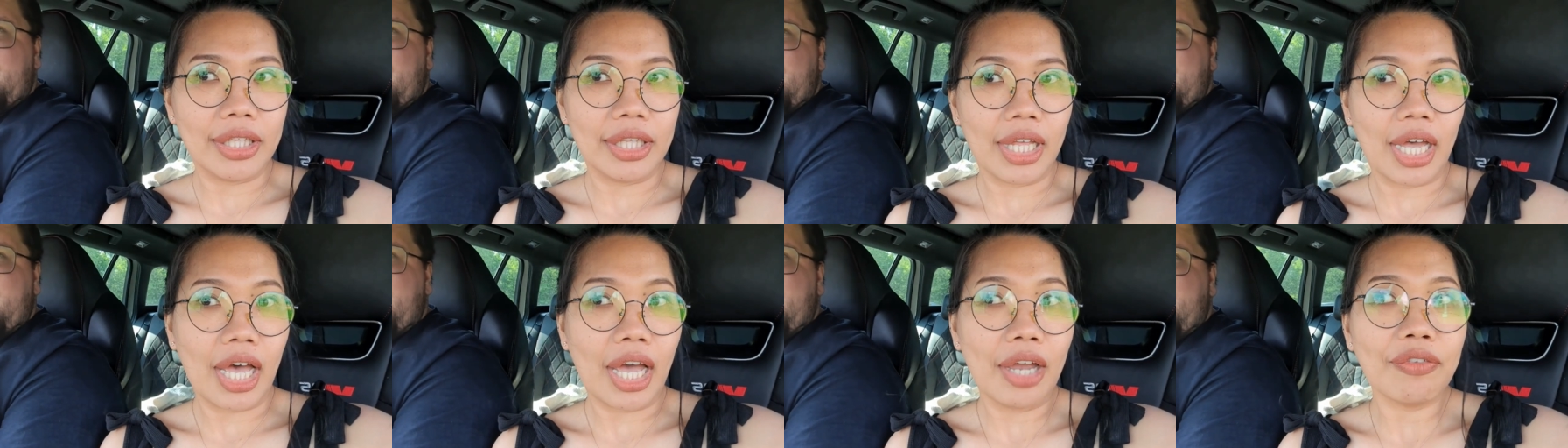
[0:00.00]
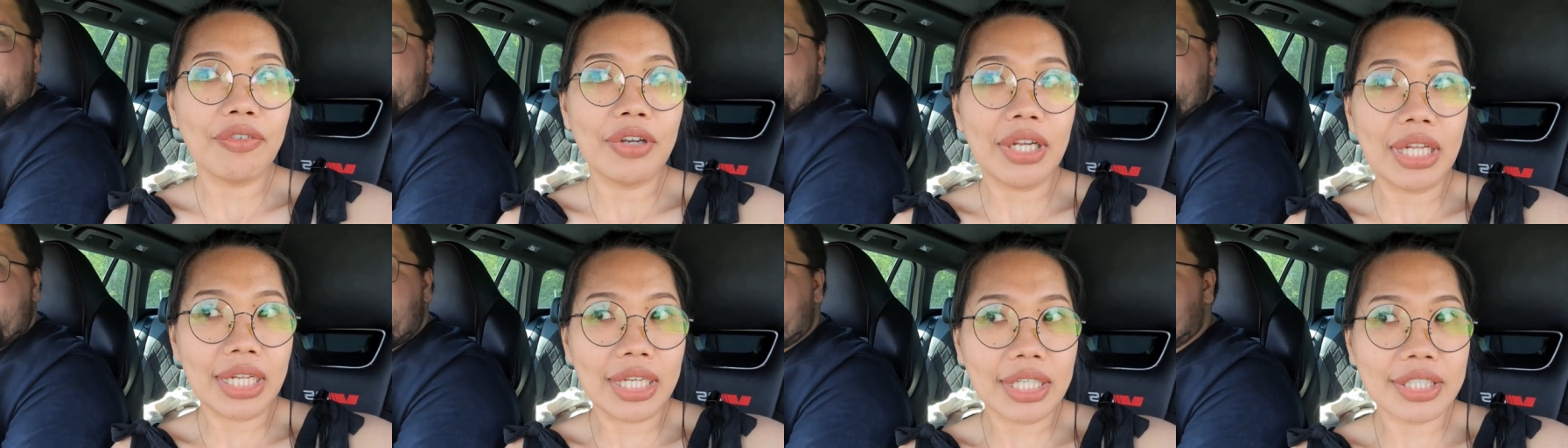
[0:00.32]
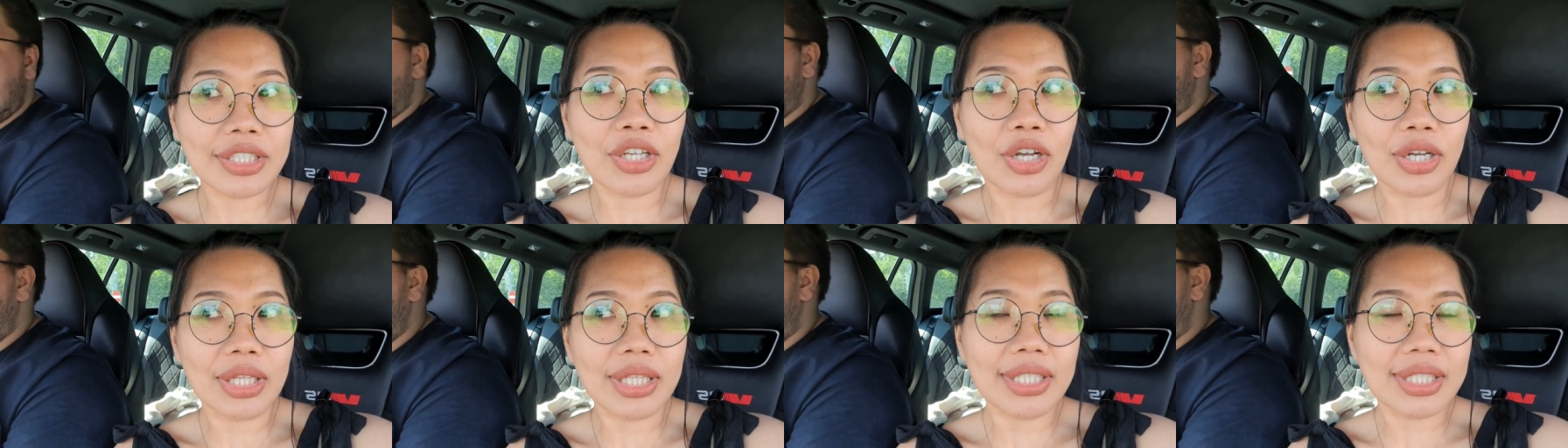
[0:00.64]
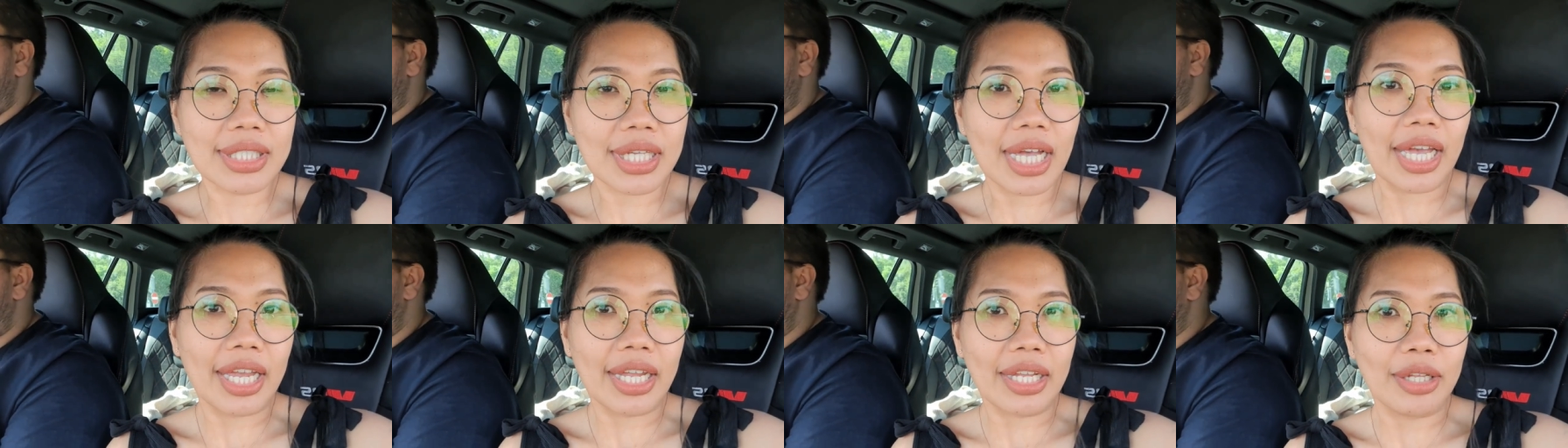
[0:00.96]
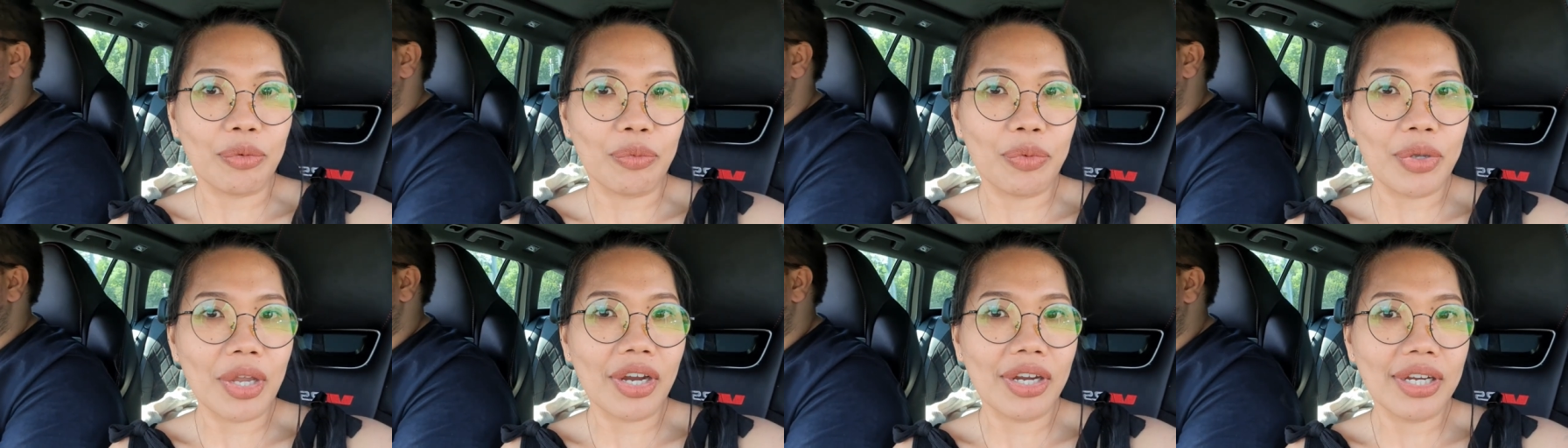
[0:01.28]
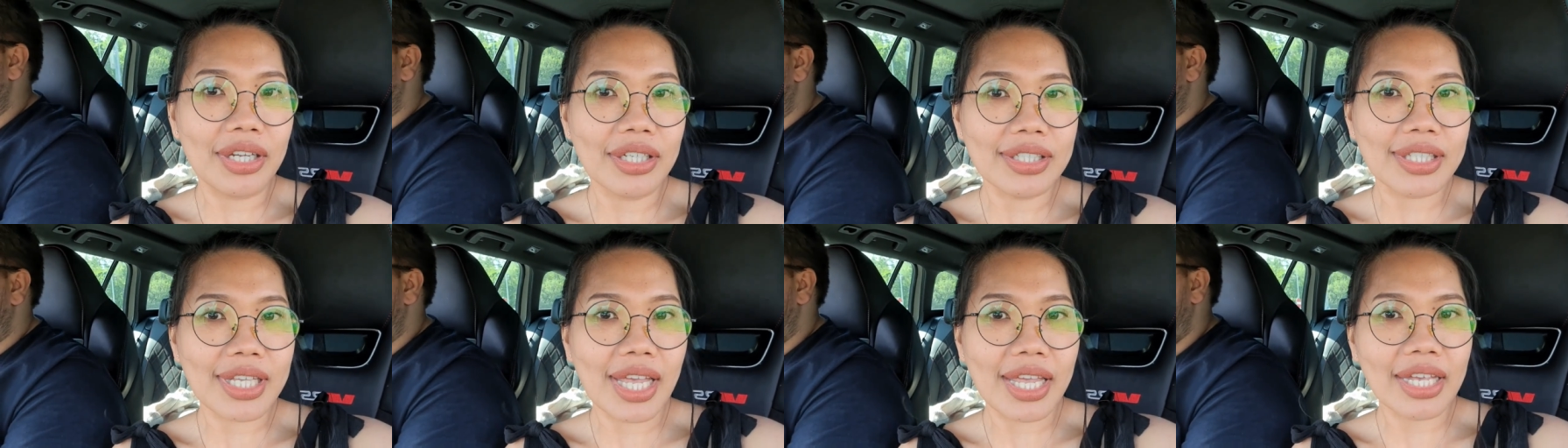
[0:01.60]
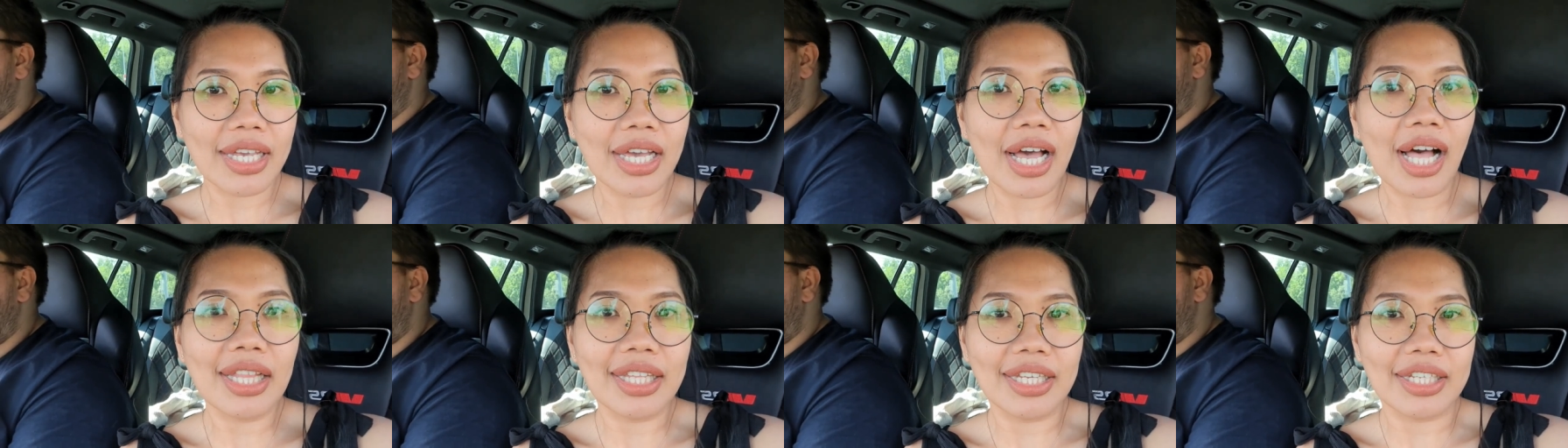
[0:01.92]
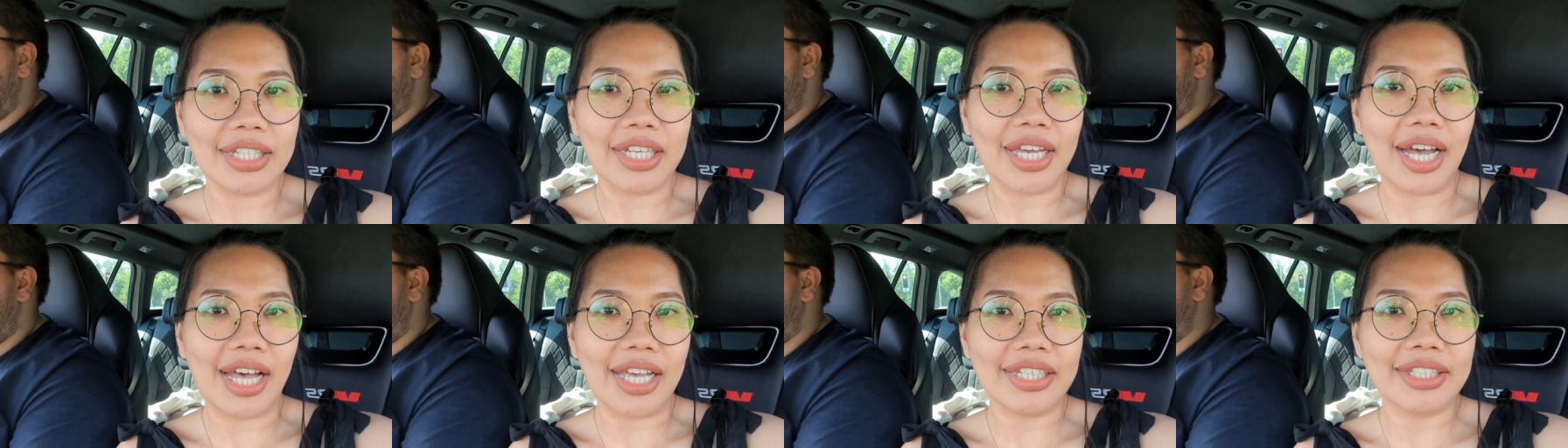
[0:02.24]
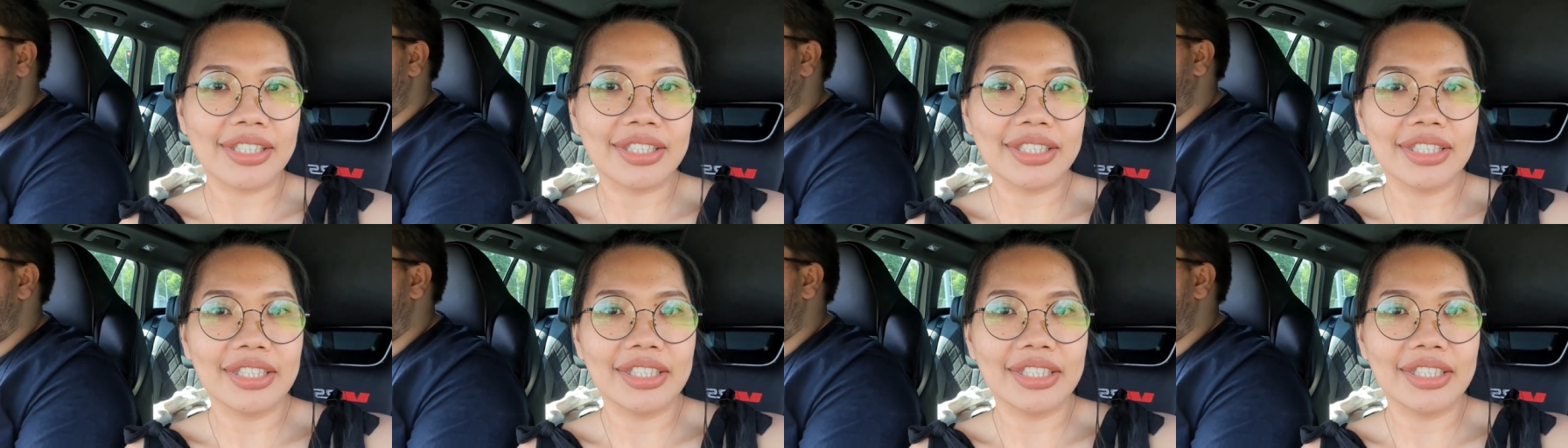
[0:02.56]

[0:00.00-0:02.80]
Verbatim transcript: I really saw the sign. We are in St. Gallen, guys.